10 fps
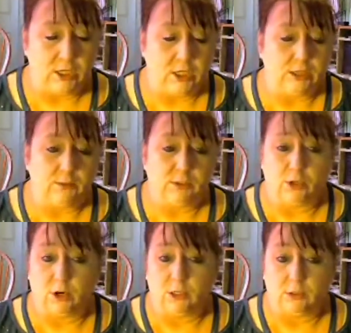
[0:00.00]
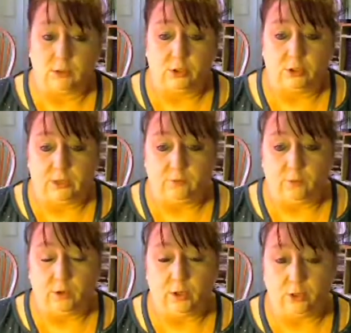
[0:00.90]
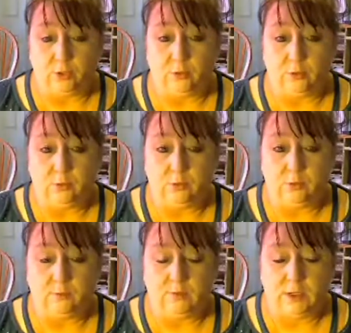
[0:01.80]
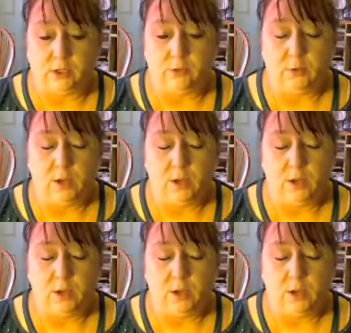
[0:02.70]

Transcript: So we started looking for a new venue.